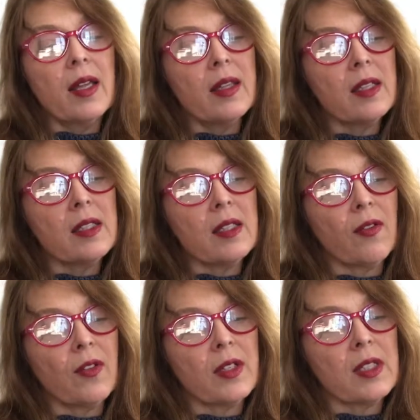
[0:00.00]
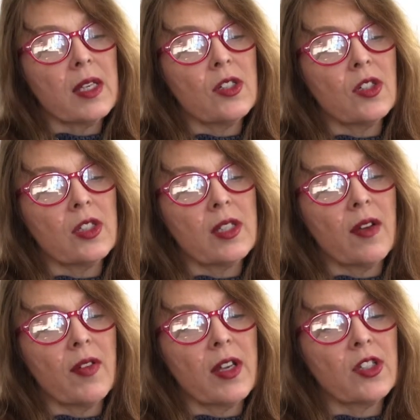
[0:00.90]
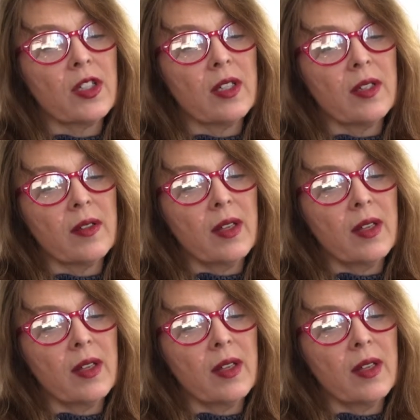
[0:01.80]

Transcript: This difference is your salvation.